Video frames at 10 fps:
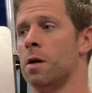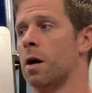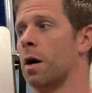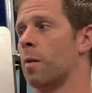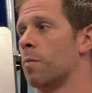
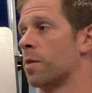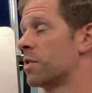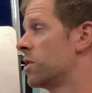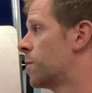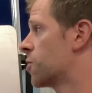because
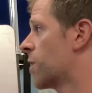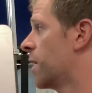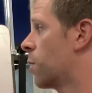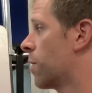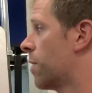he's been
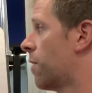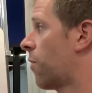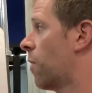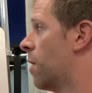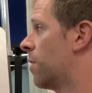training with
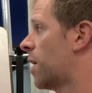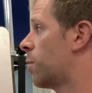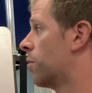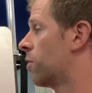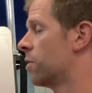this type of